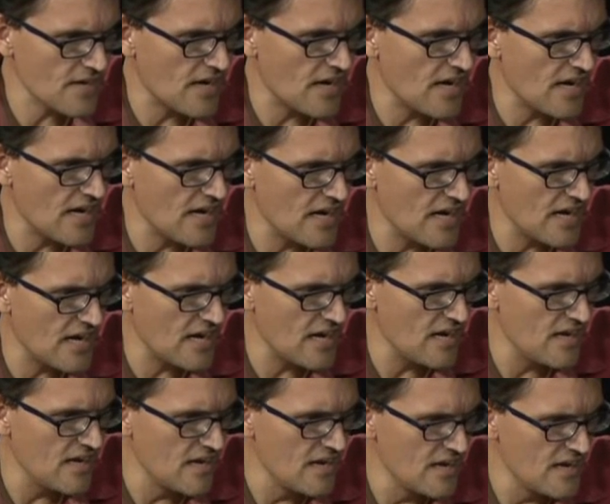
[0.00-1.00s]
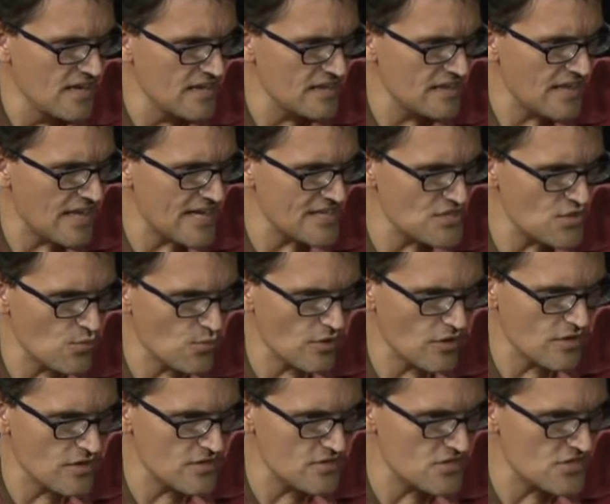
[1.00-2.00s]
Lots of
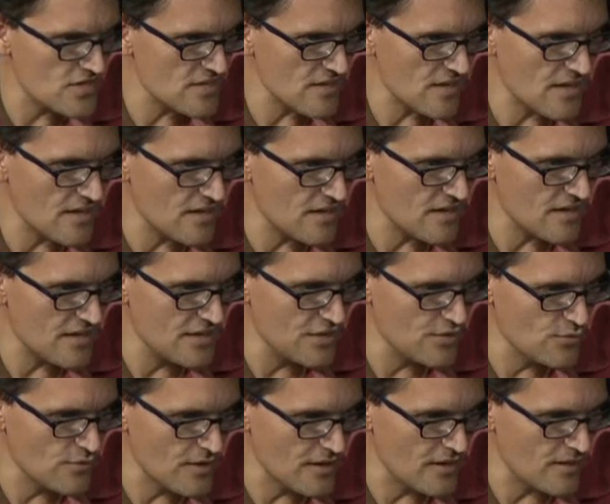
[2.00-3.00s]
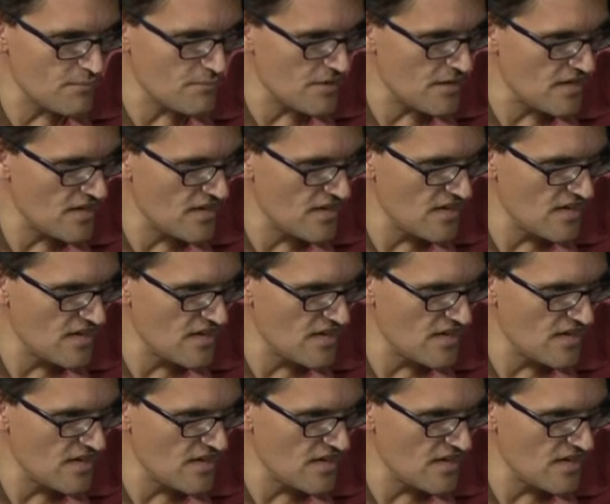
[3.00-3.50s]
words. You read them.